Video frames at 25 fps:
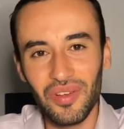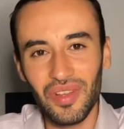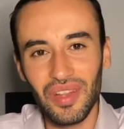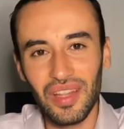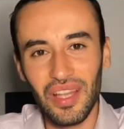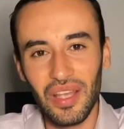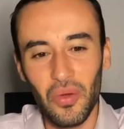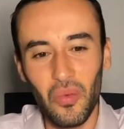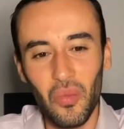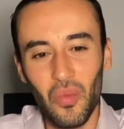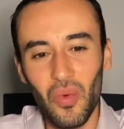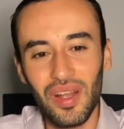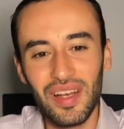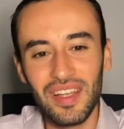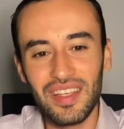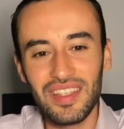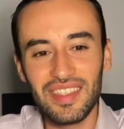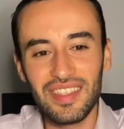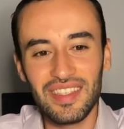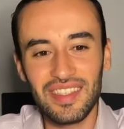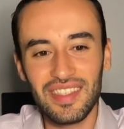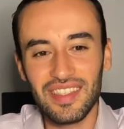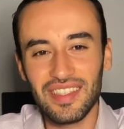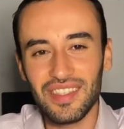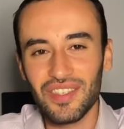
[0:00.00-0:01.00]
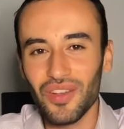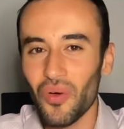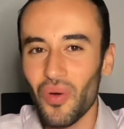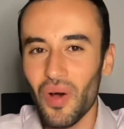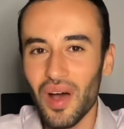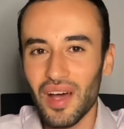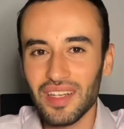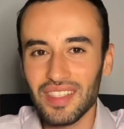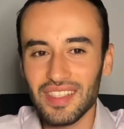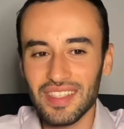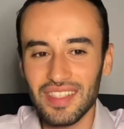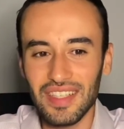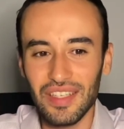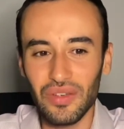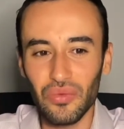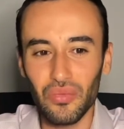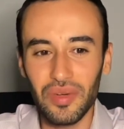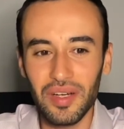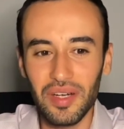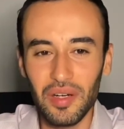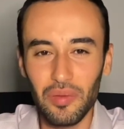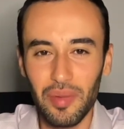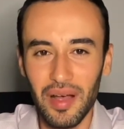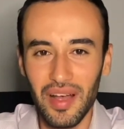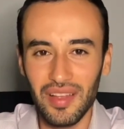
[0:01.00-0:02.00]
like what is so honestly
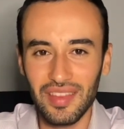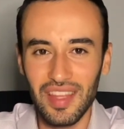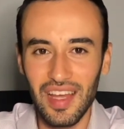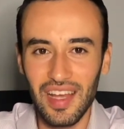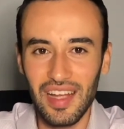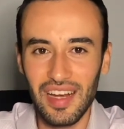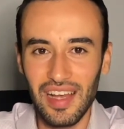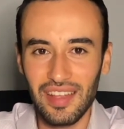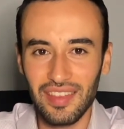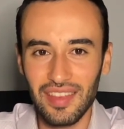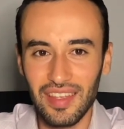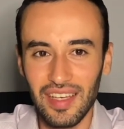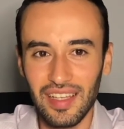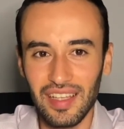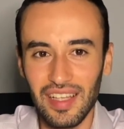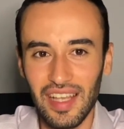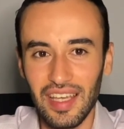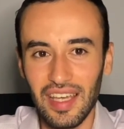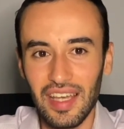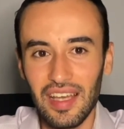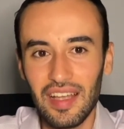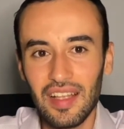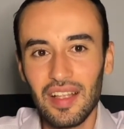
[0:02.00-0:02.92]
weird about that. I think like